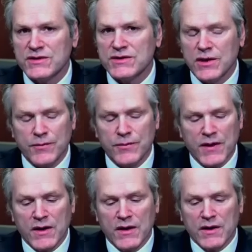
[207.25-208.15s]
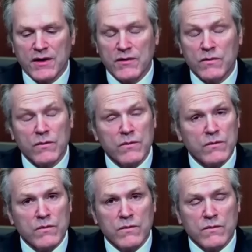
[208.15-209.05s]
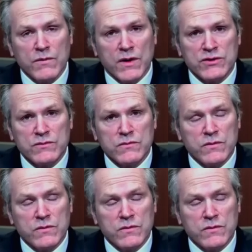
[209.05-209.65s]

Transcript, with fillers: And so, yeah you know,